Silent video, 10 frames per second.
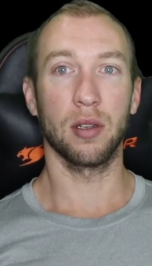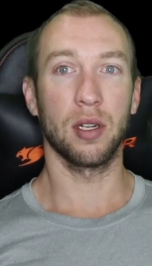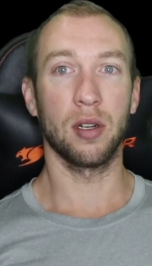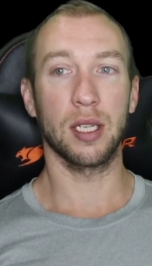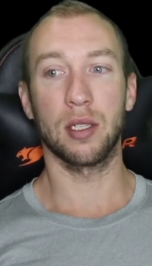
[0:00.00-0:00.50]
a
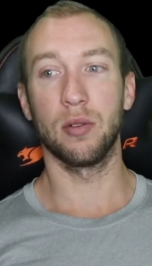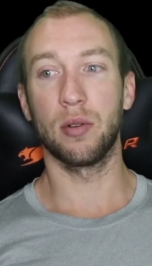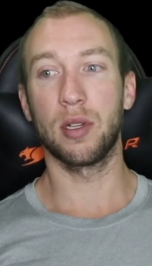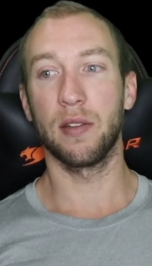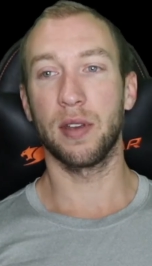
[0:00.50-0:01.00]
nice little
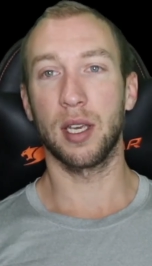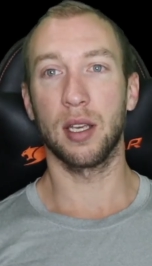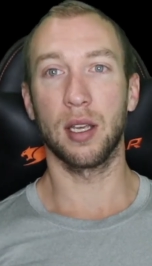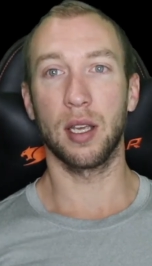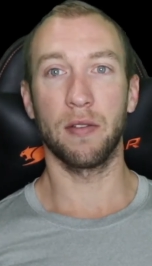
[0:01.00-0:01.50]

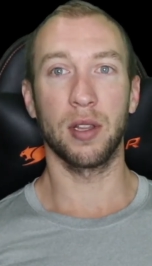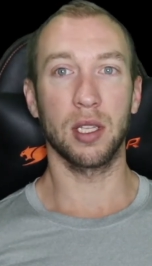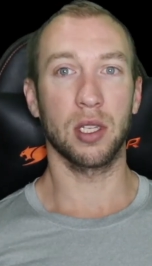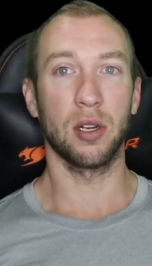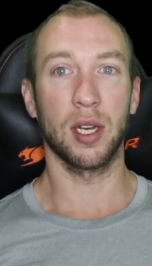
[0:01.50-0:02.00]
cliffhanger,
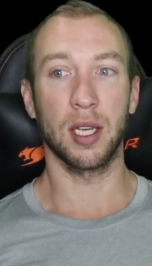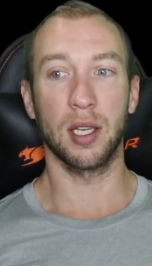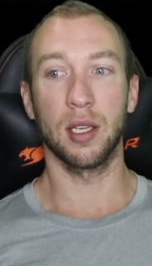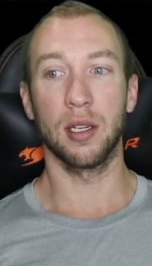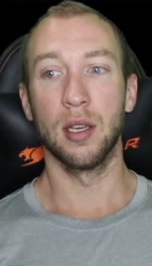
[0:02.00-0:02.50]
everything tying
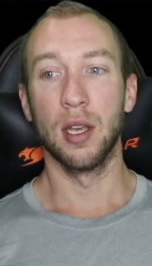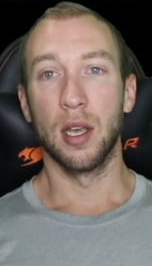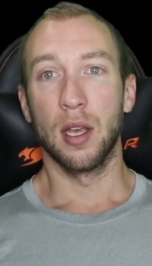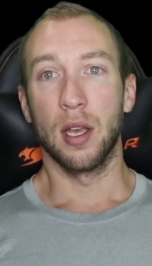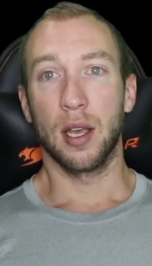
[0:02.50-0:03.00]
in.
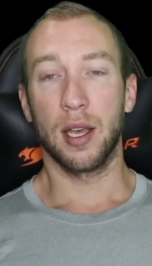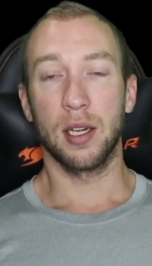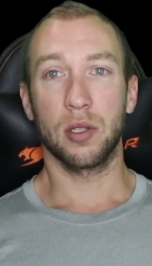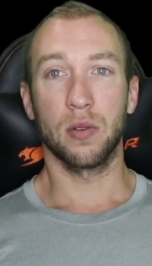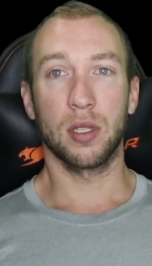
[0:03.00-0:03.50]
And
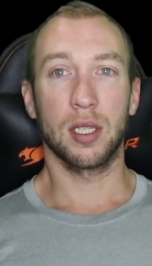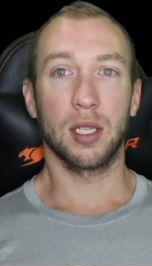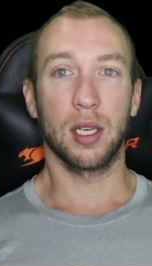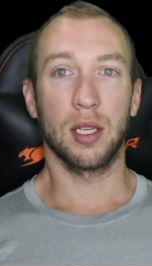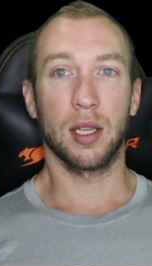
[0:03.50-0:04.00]
it's good to
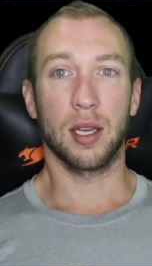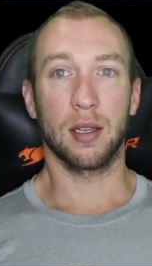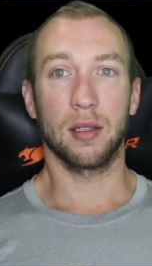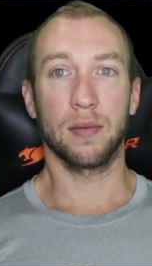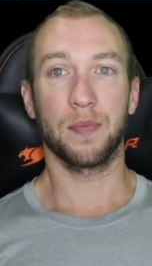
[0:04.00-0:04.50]
see
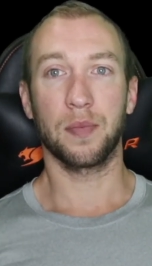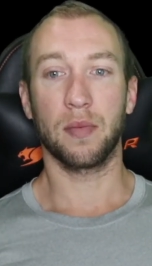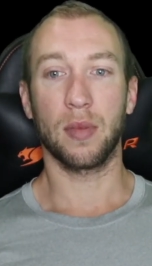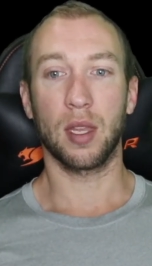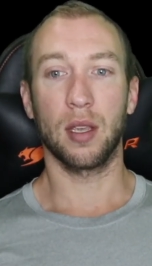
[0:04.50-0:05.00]
that
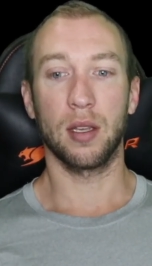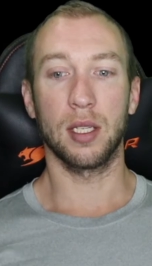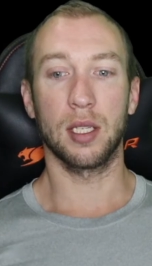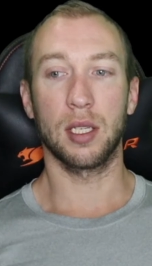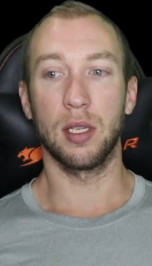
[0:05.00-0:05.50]

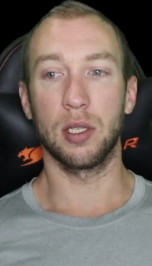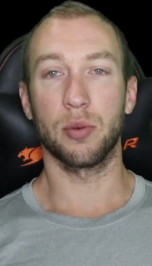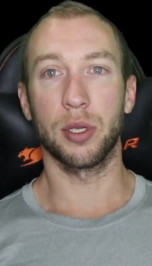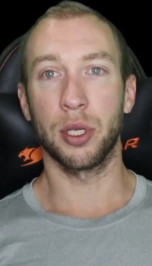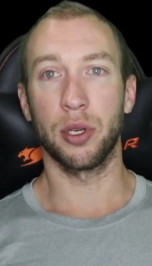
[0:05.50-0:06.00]
it's
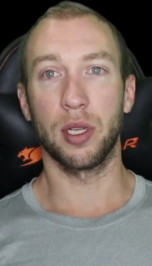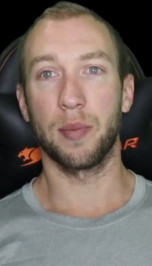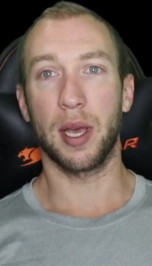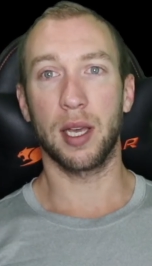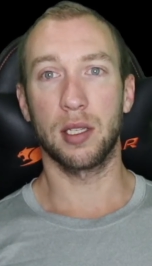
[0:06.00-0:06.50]
returning
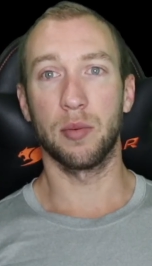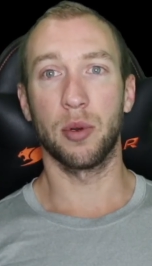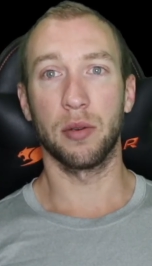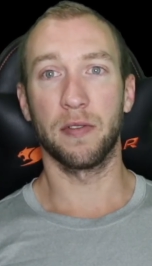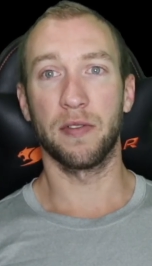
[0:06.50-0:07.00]
back to
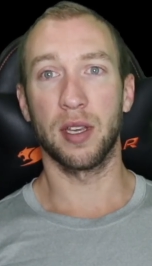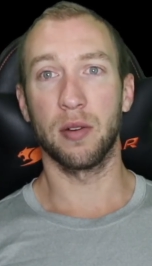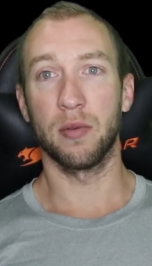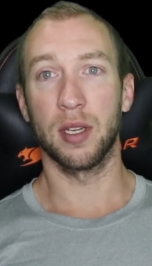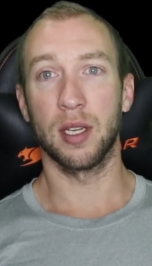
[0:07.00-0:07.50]
Boba
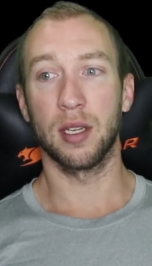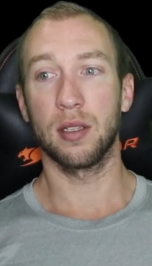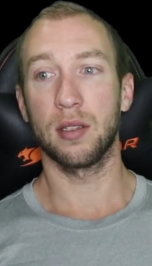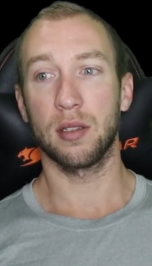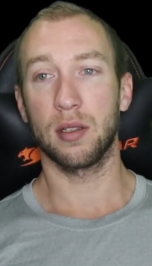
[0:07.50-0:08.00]
Fett, where
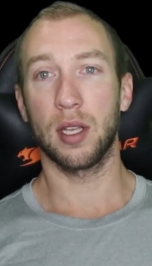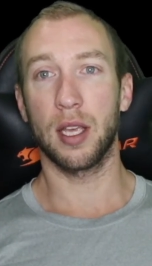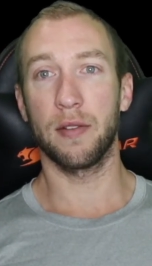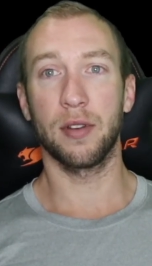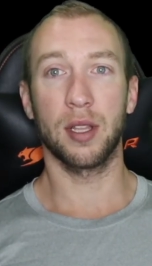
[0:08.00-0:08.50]

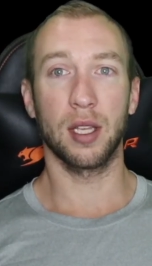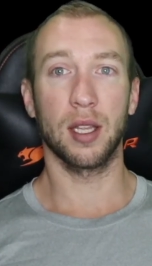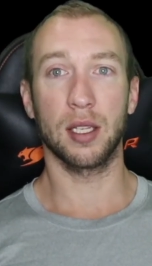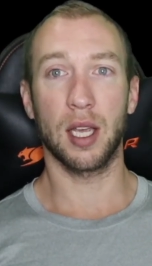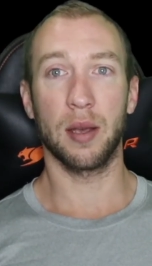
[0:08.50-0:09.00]
everything
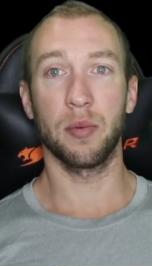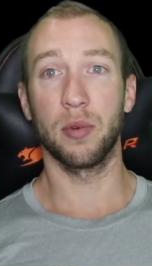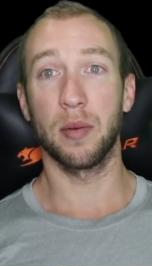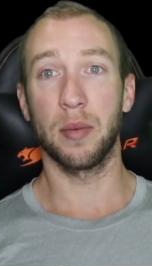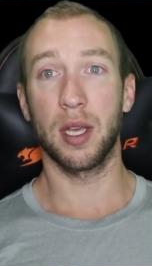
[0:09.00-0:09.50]
that's happened
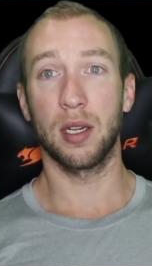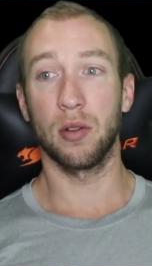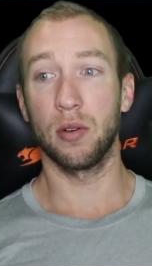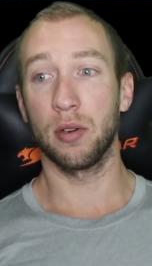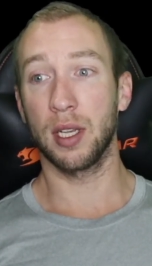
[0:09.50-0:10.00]
with the
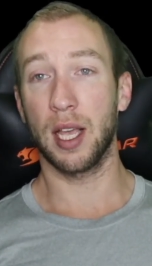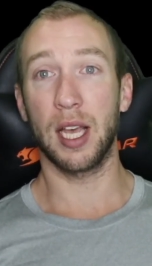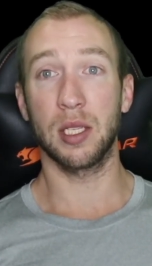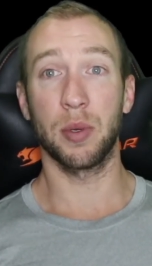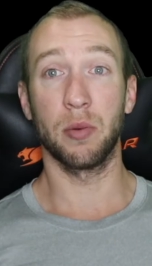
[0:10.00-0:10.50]
Mandalorian
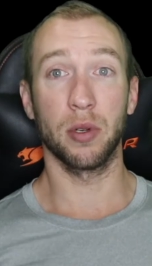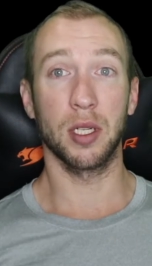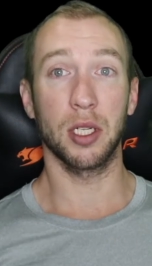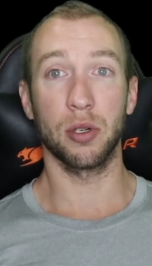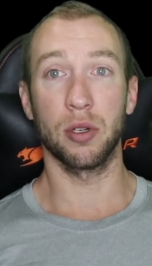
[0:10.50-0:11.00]
has been
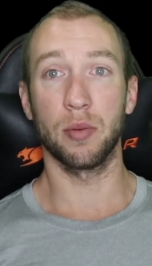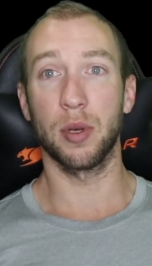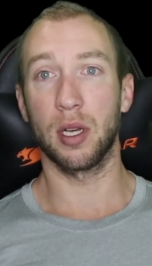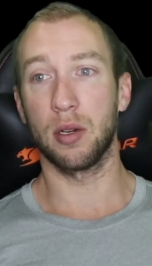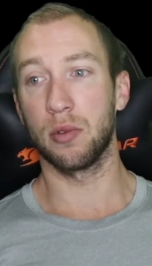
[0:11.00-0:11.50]
really strong,
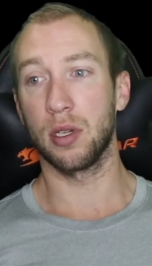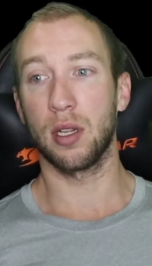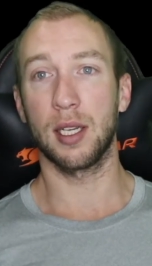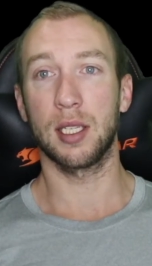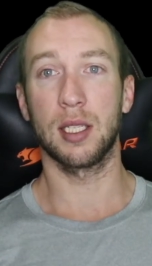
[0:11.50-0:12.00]
but I would have
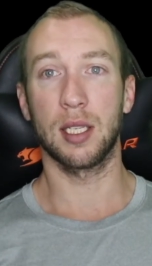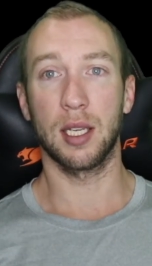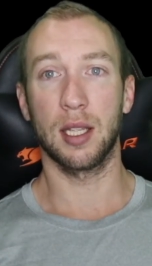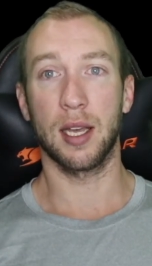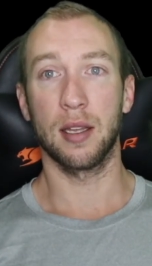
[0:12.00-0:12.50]
liked to
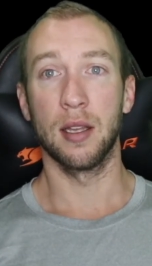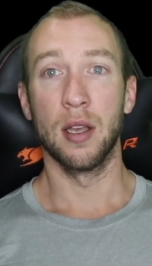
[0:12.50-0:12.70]
see that